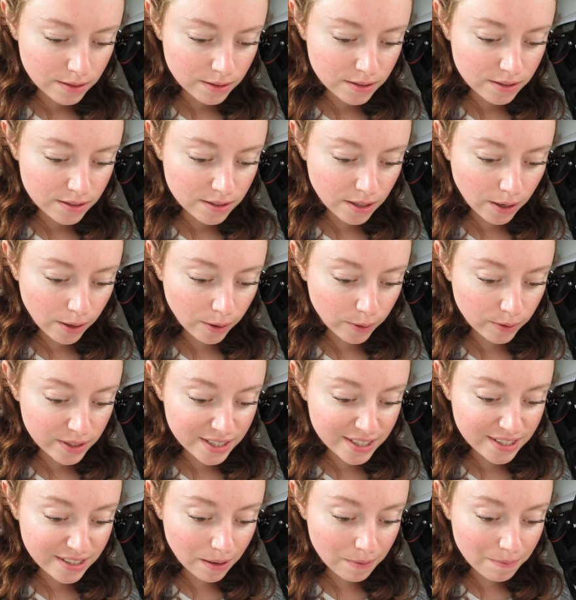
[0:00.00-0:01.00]
So
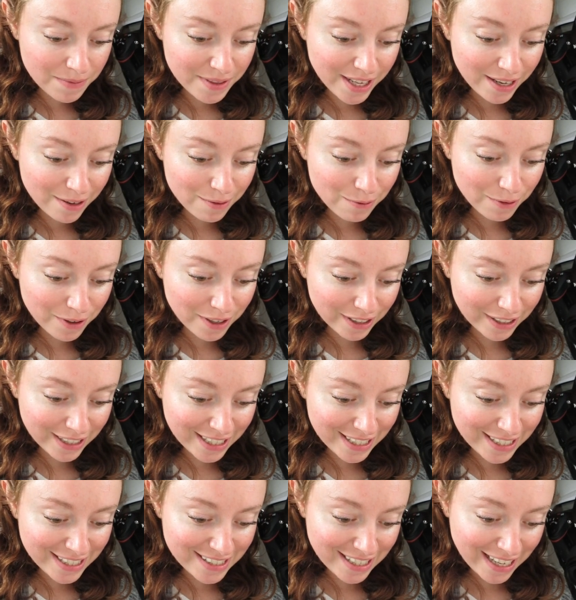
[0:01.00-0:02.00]
something really
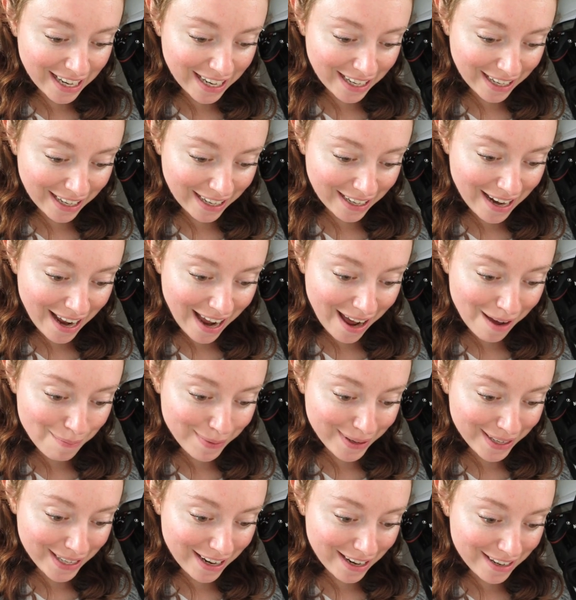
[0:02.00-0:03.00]
exciting
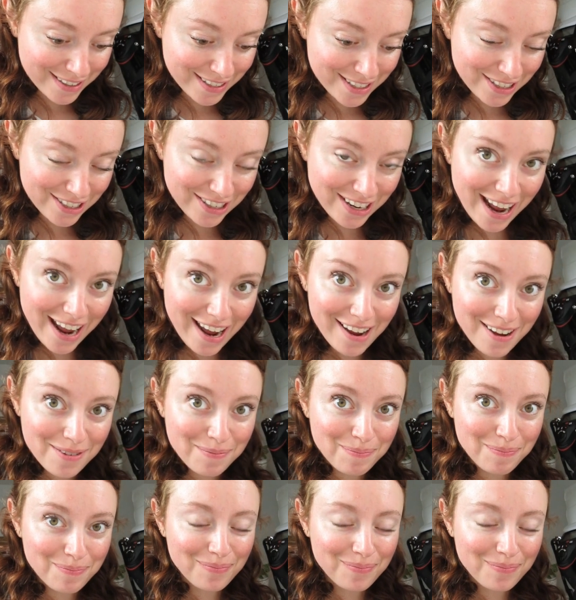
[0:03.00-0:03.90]
happened yesterday.